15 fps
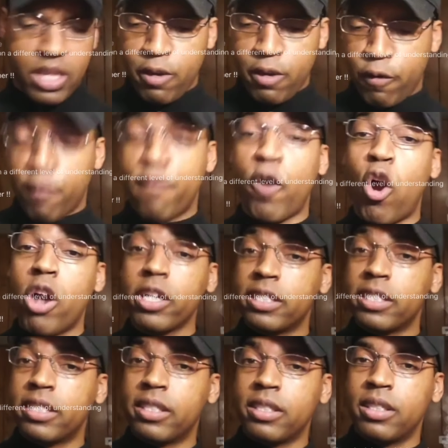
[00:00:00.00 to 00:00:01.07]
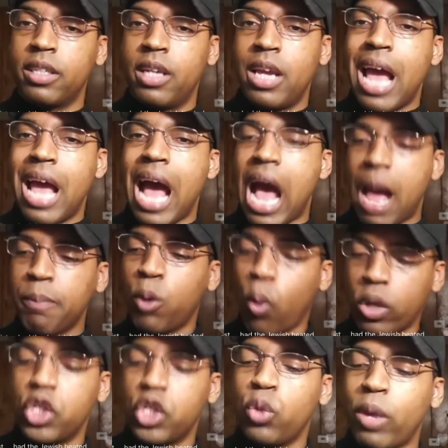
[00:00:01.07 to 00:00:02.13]
farce, I'm going
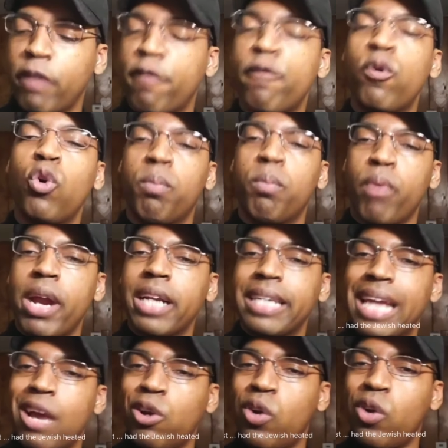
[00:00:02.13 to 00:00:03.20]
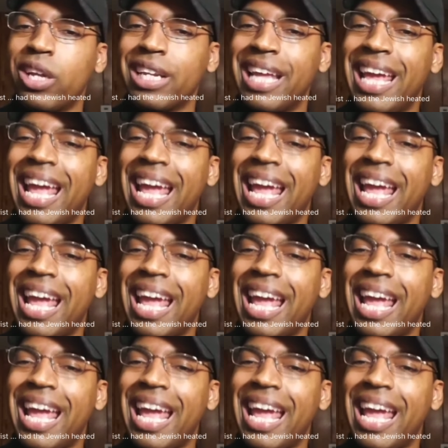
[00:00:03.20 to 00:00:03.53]
to do a full breakdown on it.